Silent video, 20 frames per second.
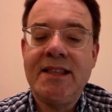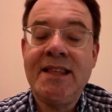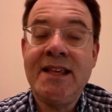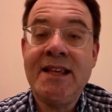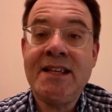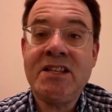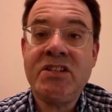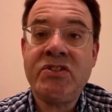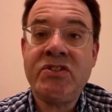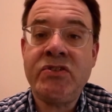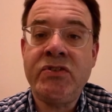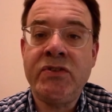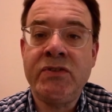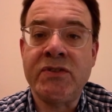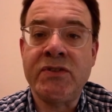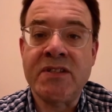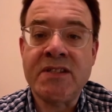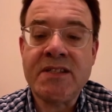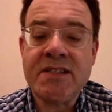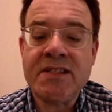these
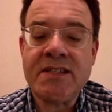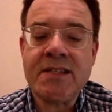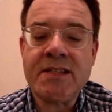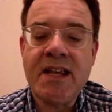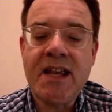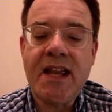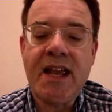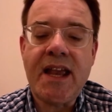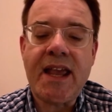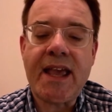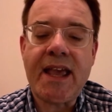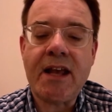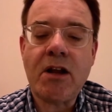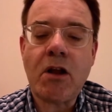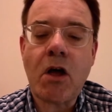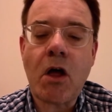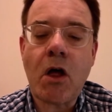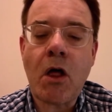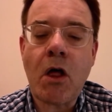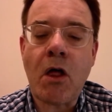students
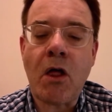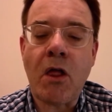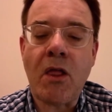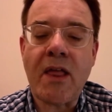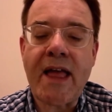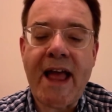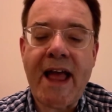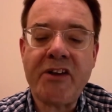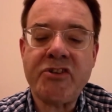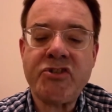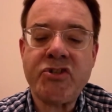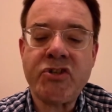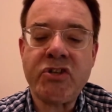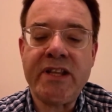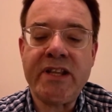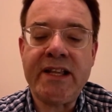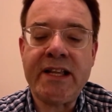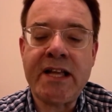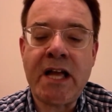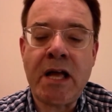had all
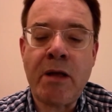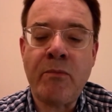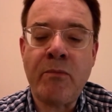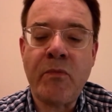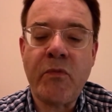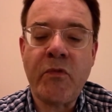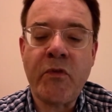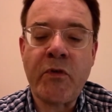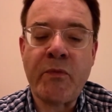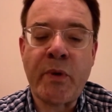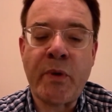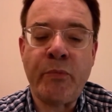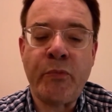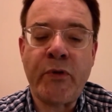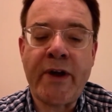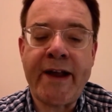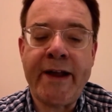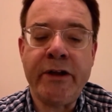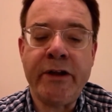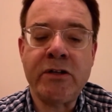actually come from a
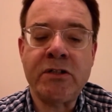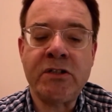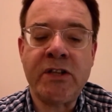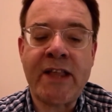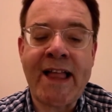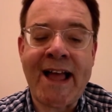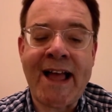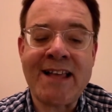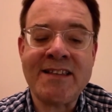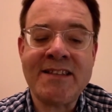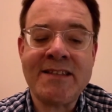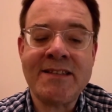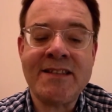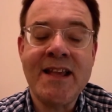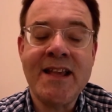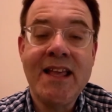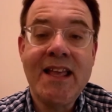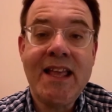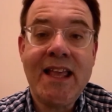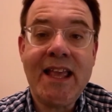prior class